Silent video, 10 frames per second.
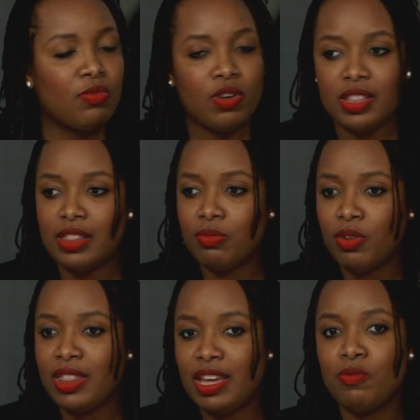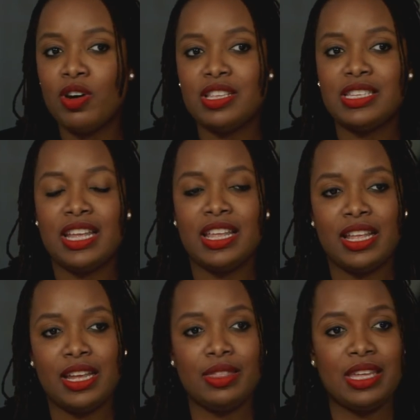what they want, and
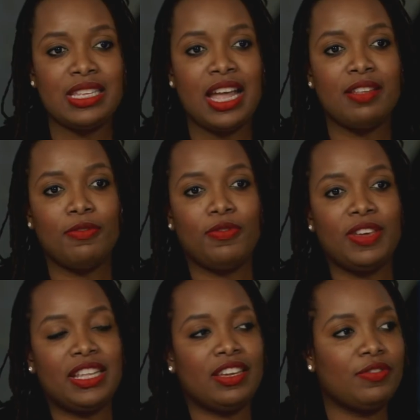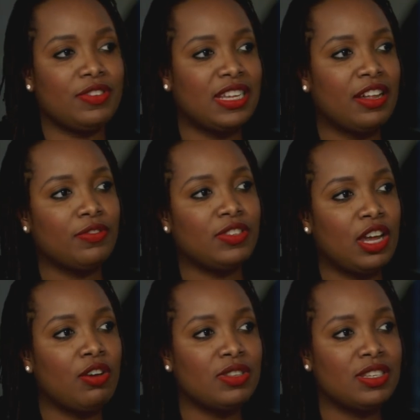I think that feeling of
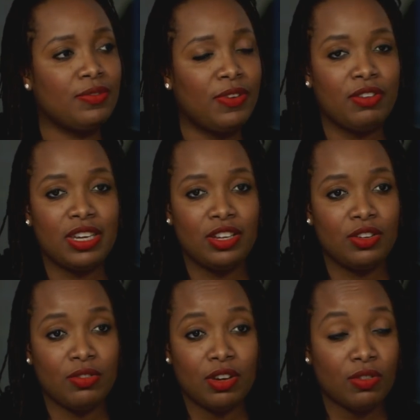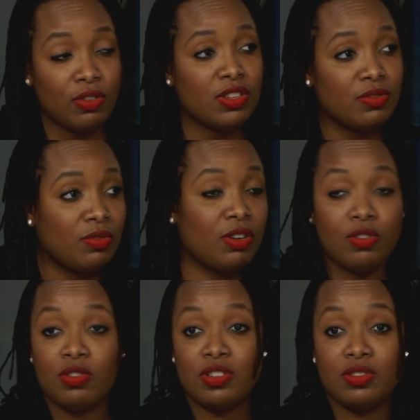self-doubt is very, you know,
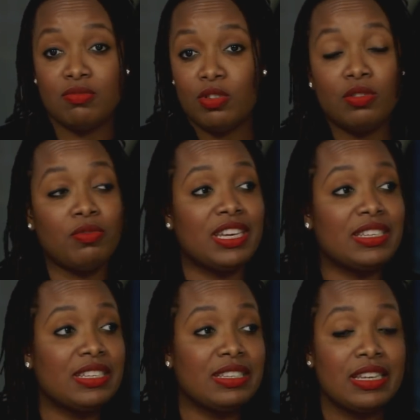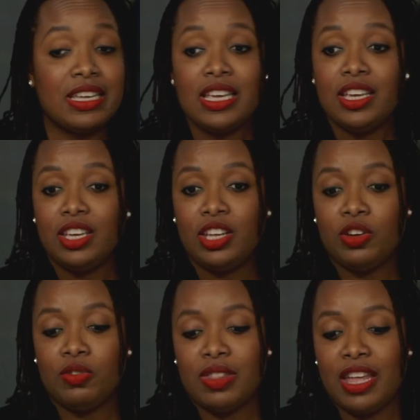across all races. You
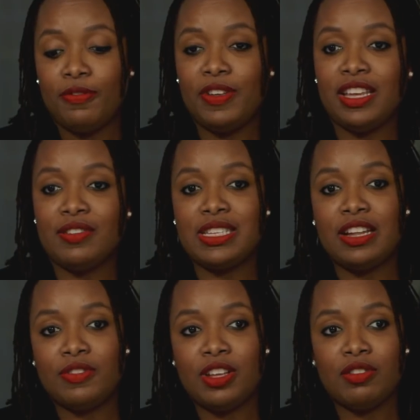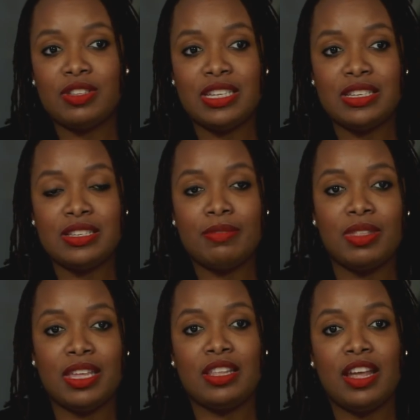know, that feeling of self-doubt is
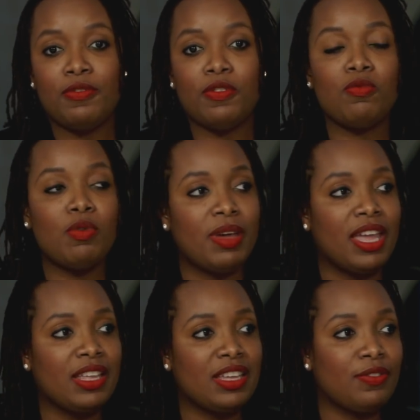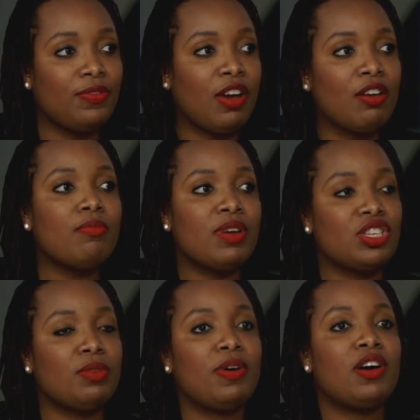something that for women is very
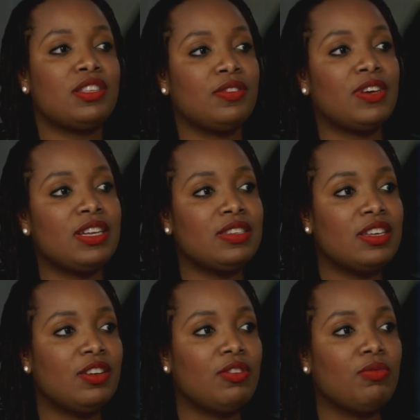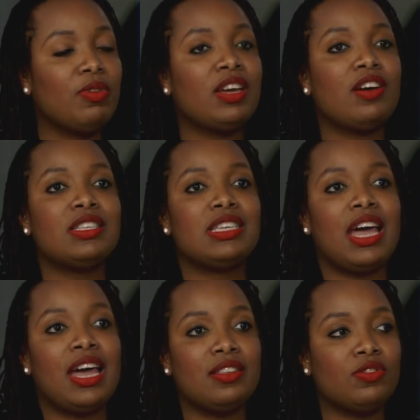much a part of us. We aren't
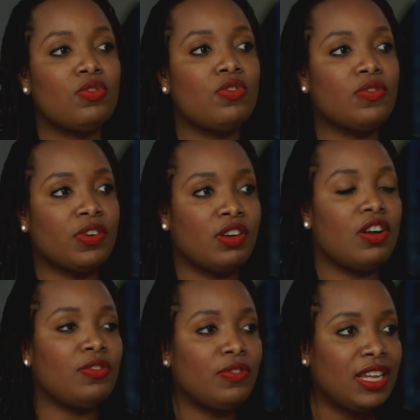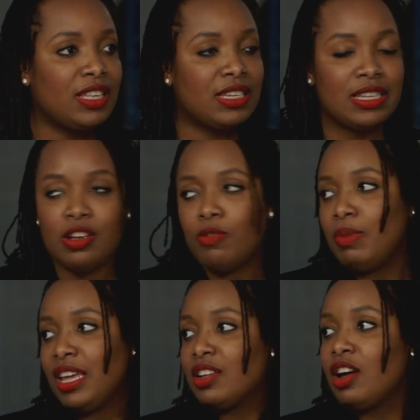as overconfident as our
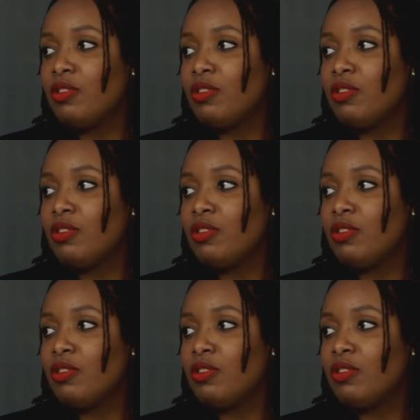male